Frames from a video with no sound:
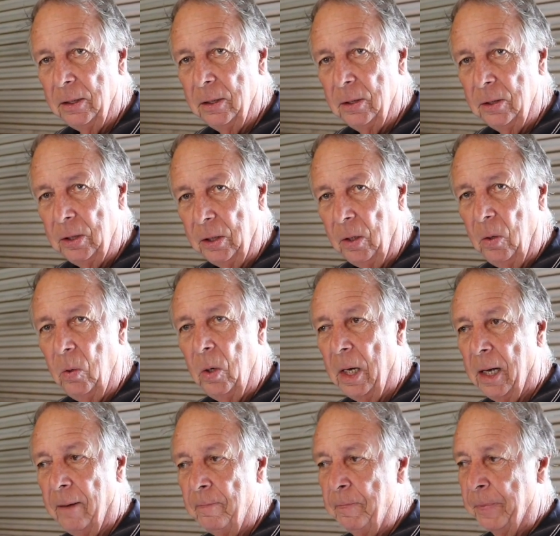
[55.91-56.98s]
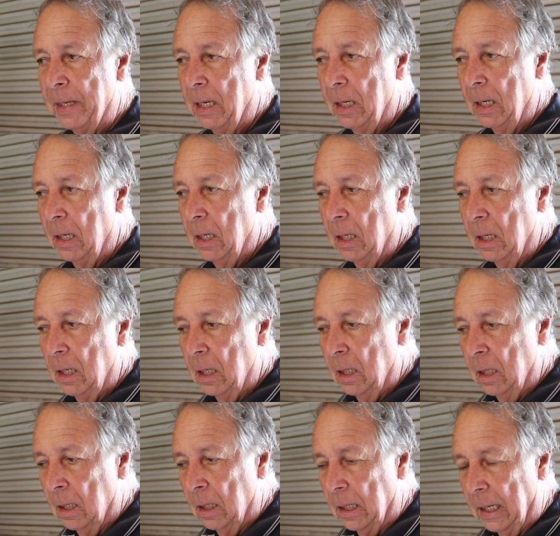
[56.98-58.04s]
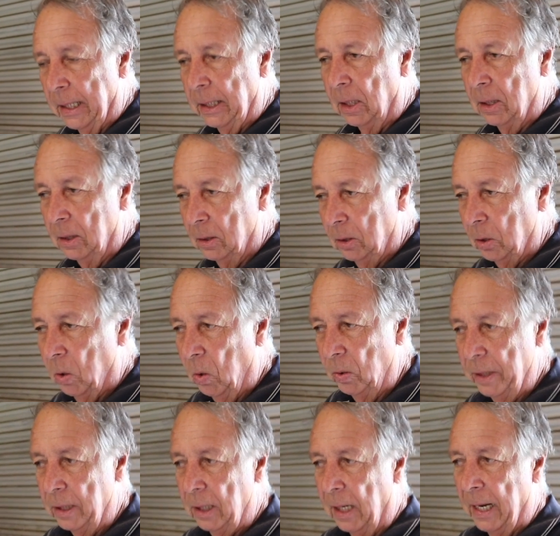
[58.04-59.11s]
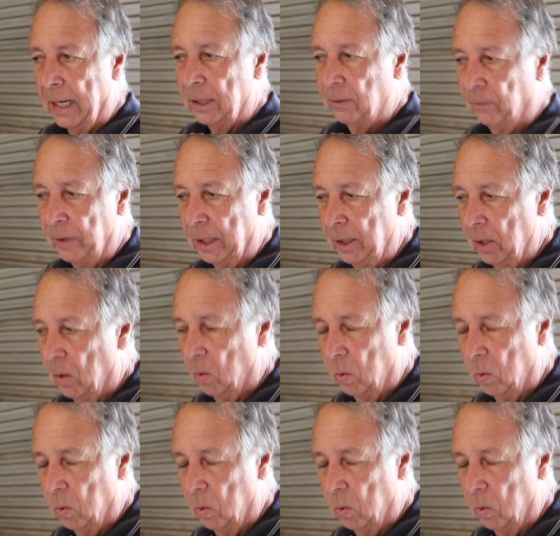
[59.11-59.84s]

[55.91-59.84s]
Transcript: So like I told in the last video,